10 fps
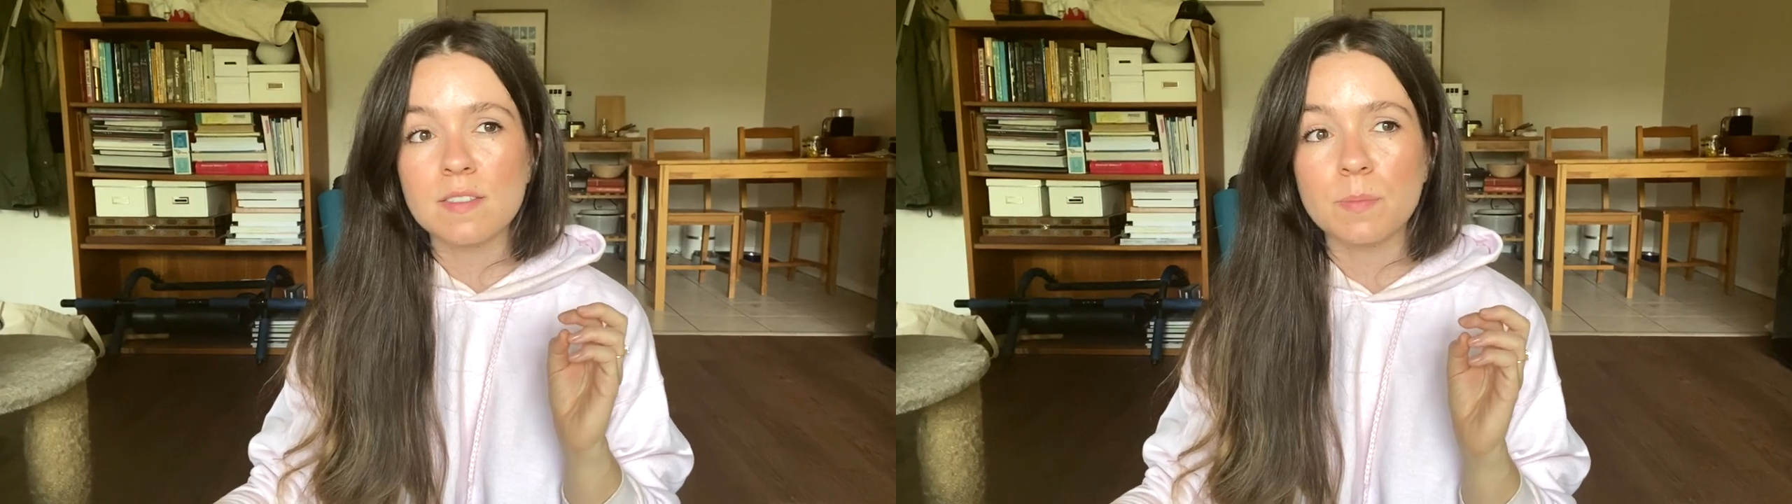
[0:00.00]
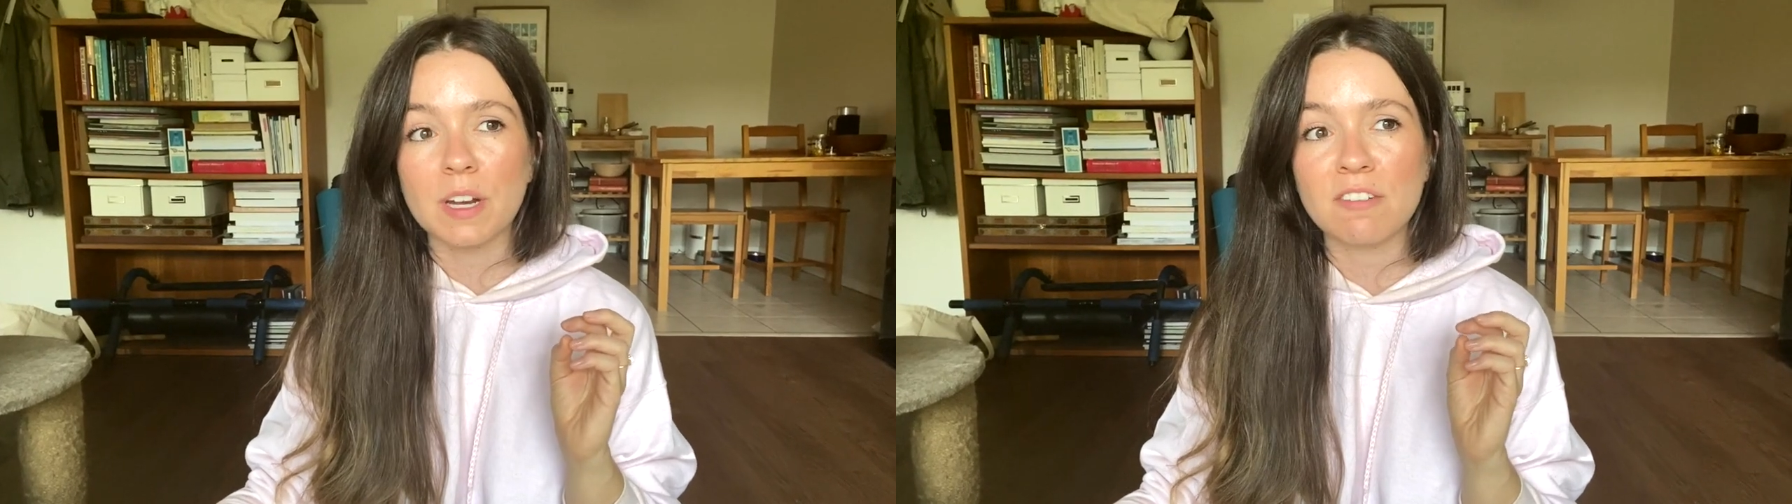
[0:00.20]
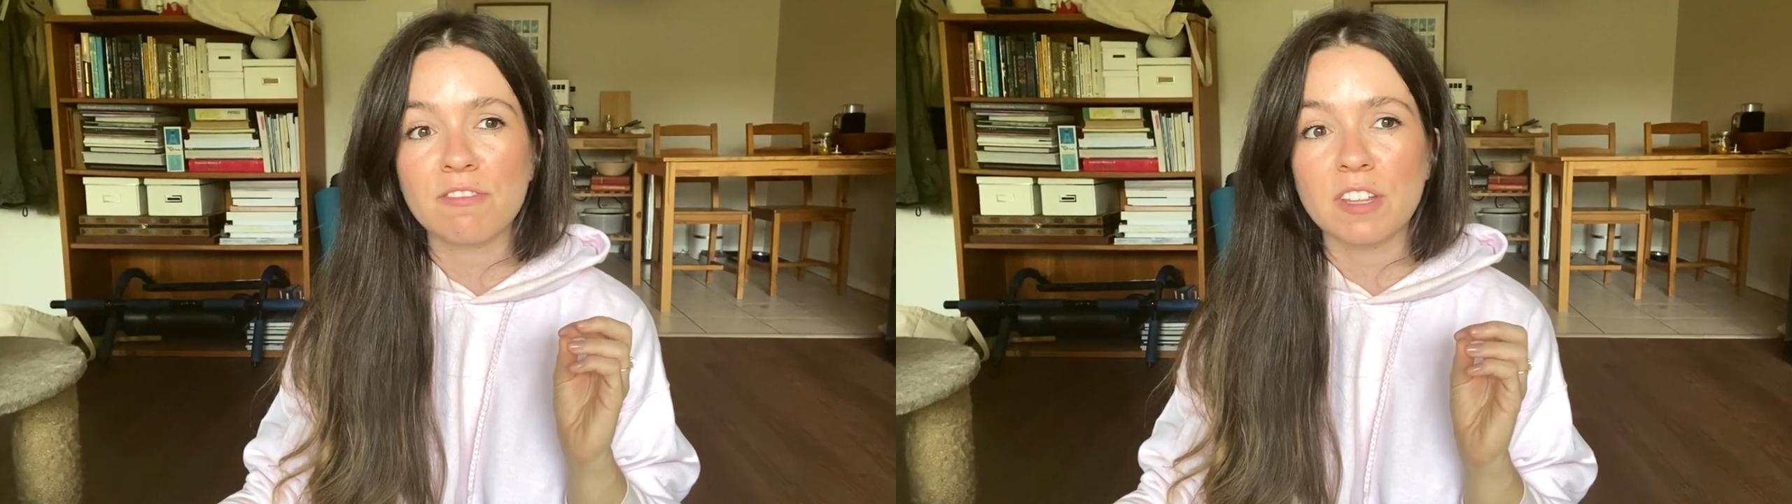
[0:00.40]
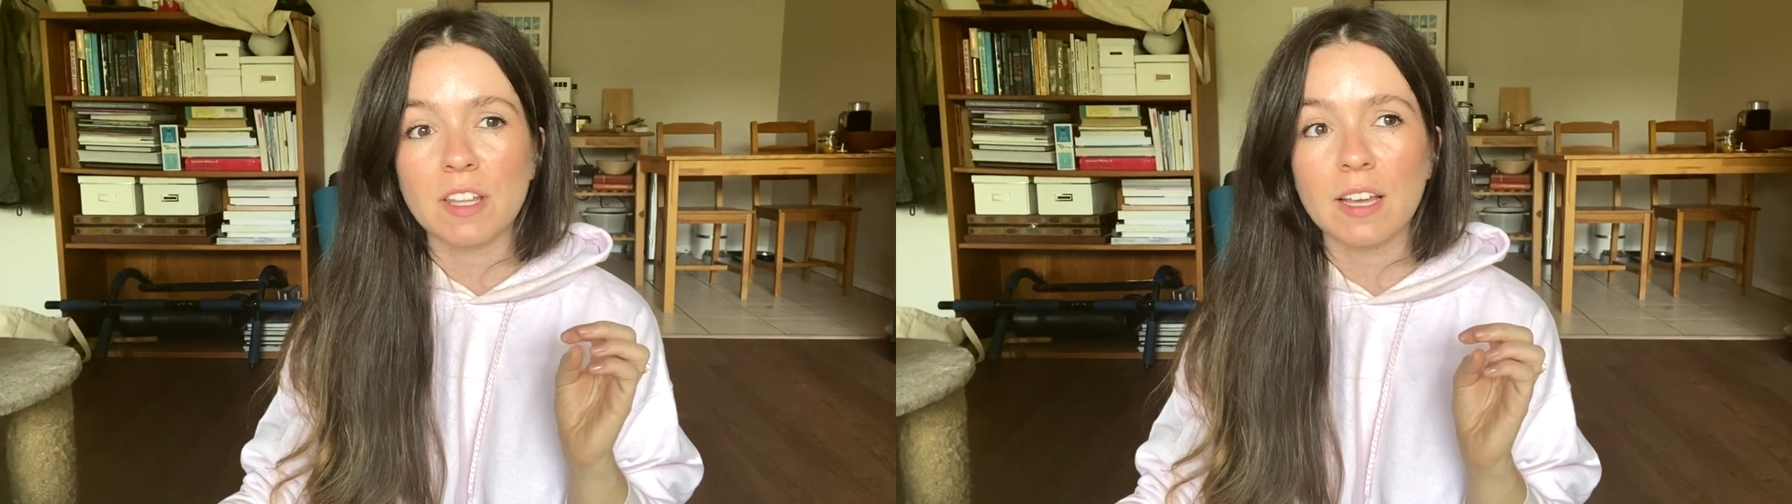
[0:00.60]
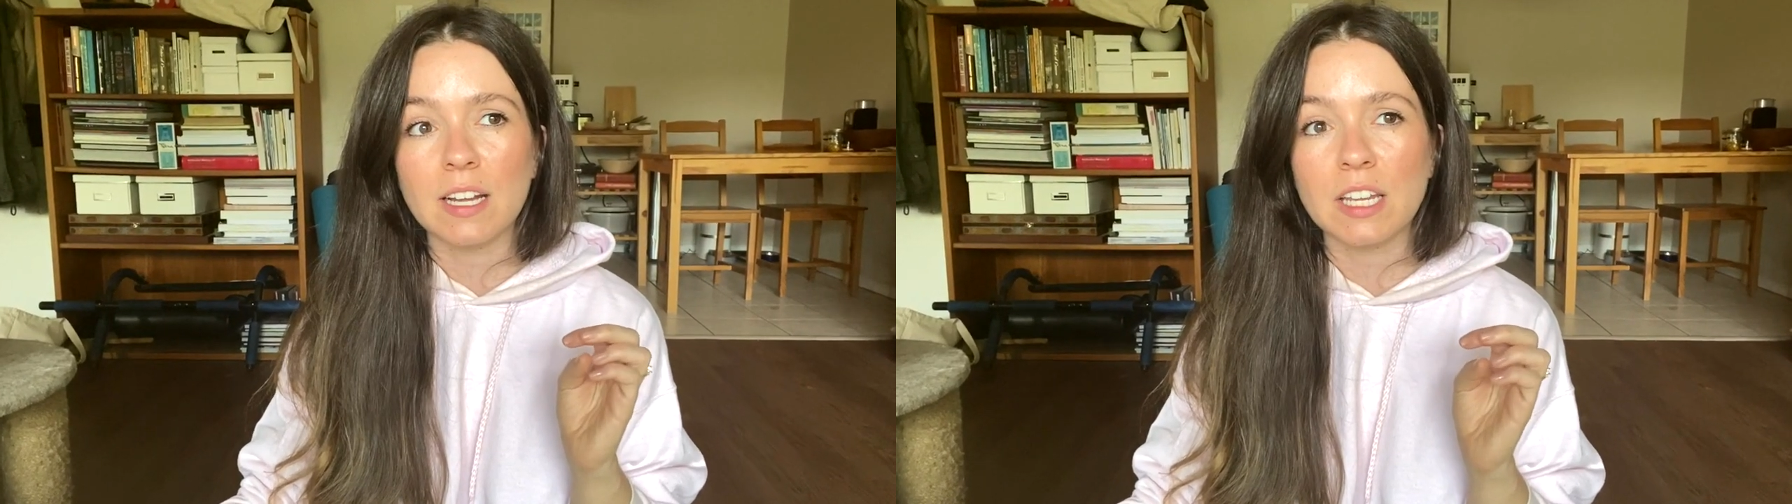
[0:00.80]
but I feel
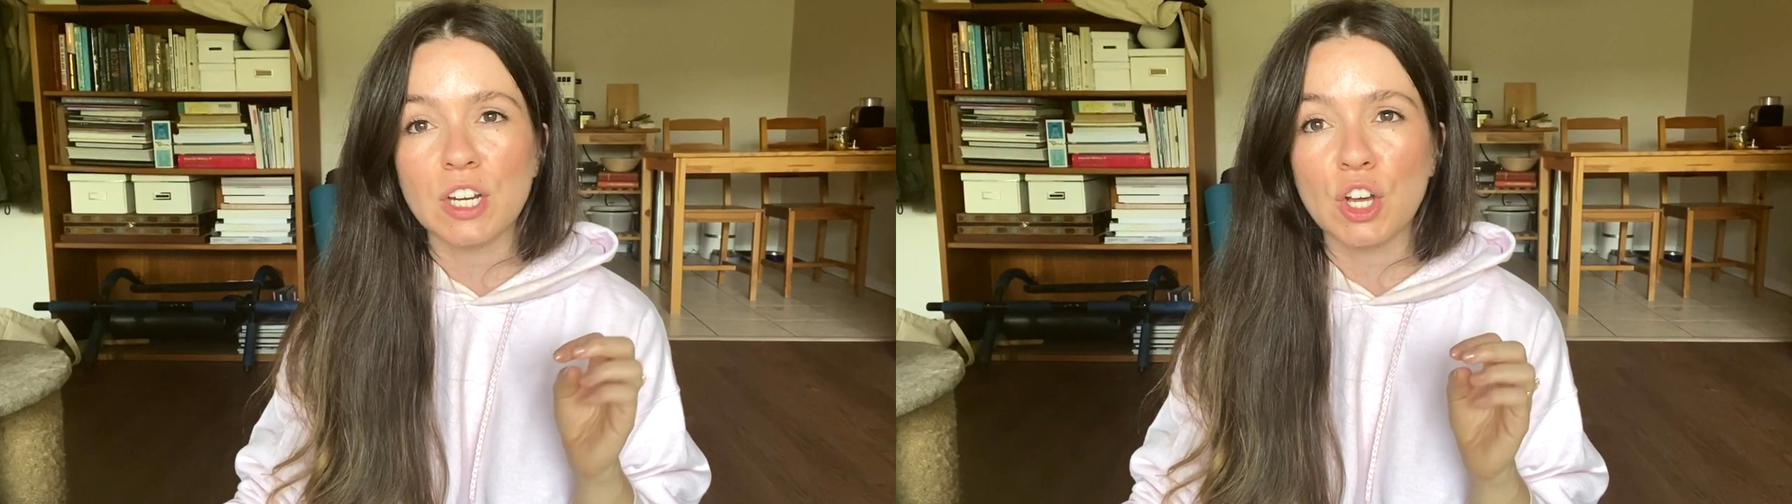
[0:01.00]
like I need a